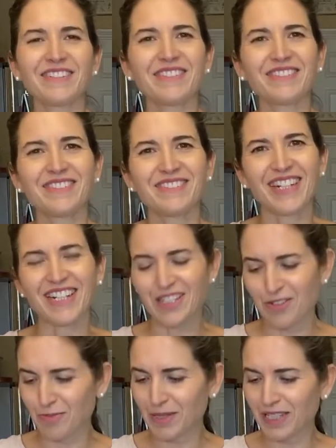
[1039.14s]
What
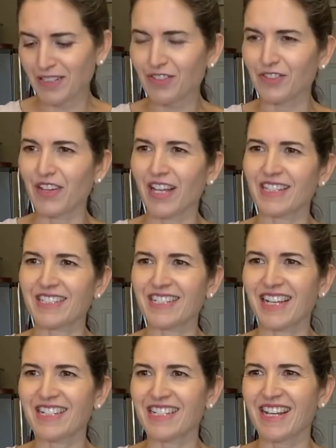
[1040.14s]
else would be good for
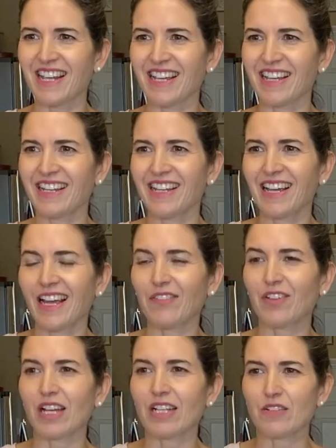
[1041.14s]
Valentine's Day? I've
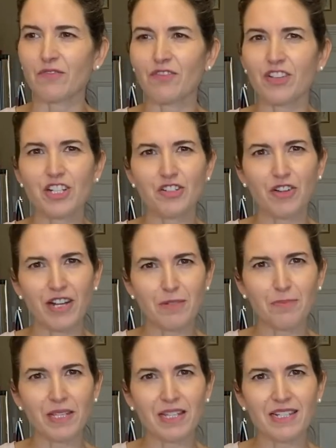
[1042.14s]
got some fish
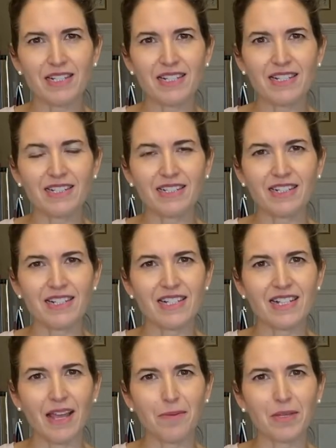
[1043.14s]
recipes, a
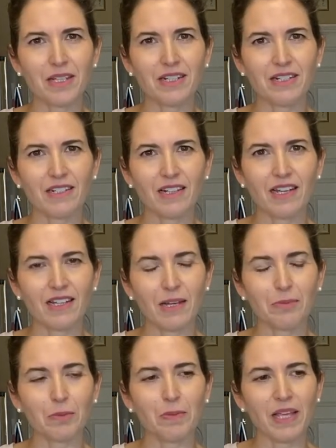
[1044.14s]
salmon, a
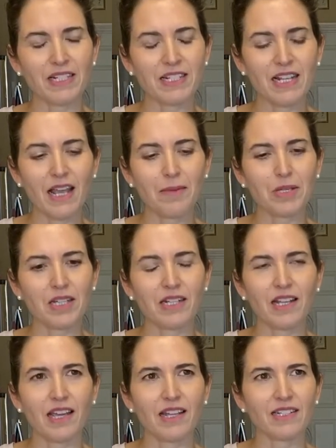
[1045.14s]
couple baked salmon,
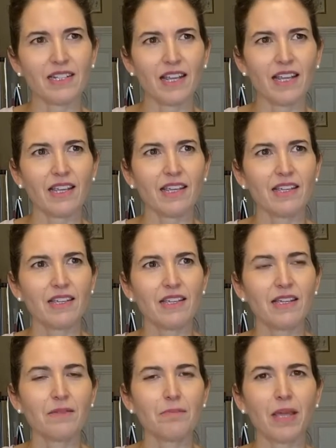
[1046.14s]
and a
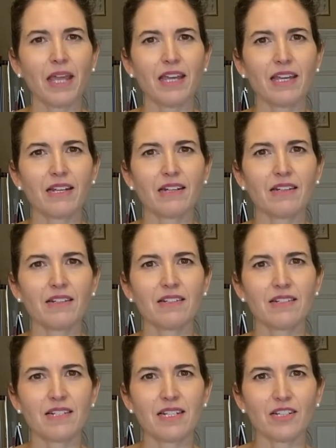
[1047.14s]

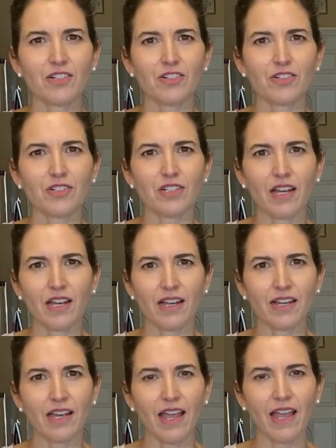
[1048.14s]
pan-seared
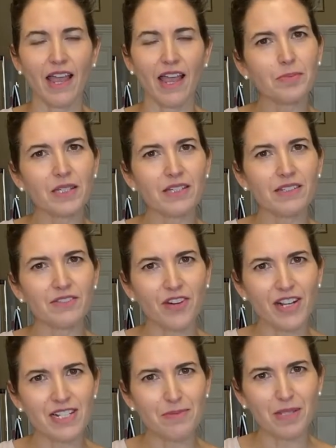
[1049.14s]
halibut
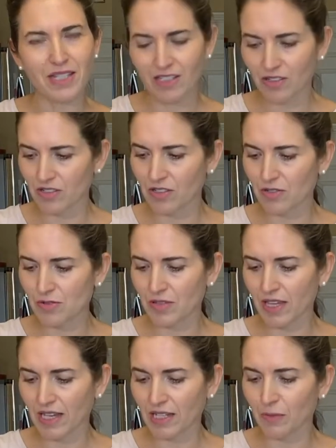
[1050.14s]
recipe that you could use with
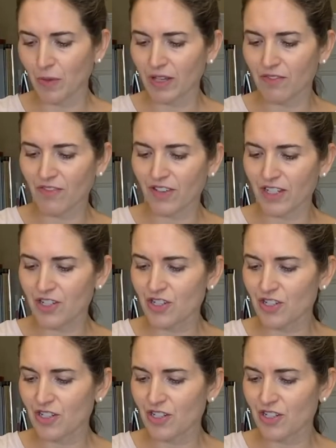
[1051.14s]
any white fish.